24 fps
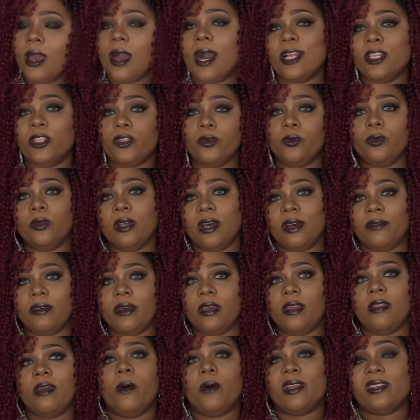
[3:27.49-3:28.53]
I do love
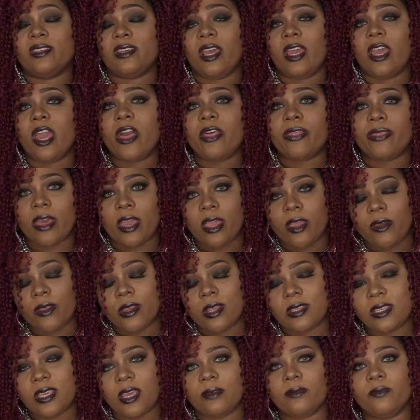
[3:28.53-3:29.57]
it. I want to say thank you
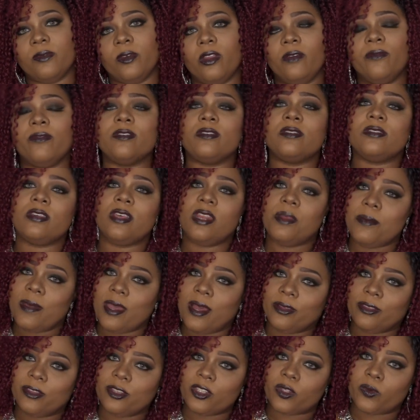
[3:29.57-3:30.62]
to Sam's Beauty for sending me
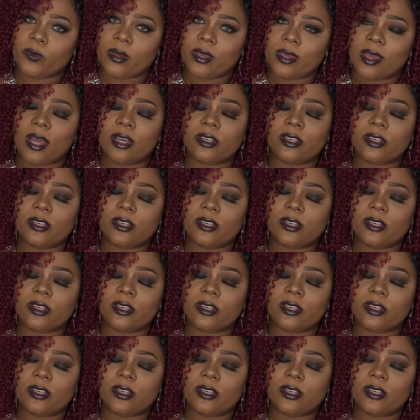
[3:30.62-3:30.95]
out this wig.